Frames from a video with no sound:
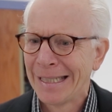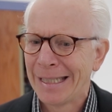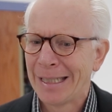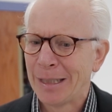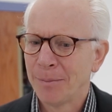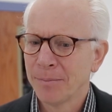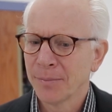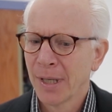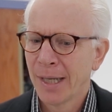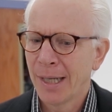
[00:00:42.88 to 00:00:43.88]

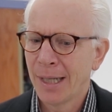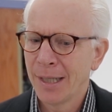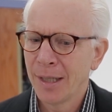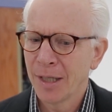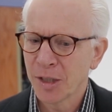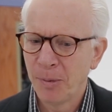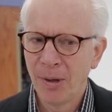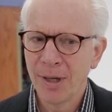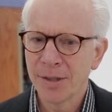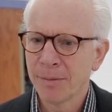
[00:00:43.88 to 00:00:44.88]
I
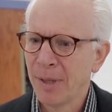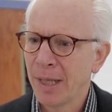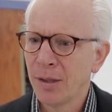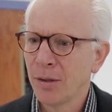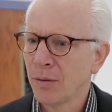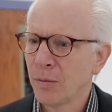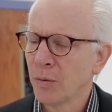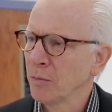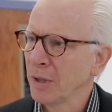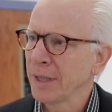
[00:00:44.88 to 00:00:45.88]
experienced men who
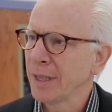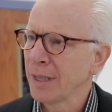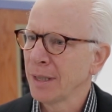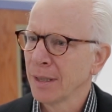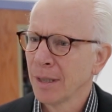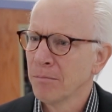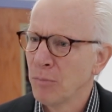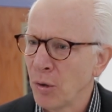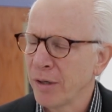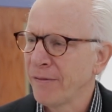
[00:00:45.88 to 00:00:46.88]
were really
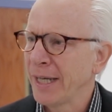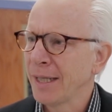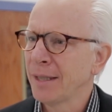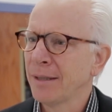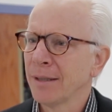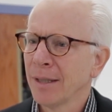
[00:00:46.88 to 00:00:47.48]
motivated,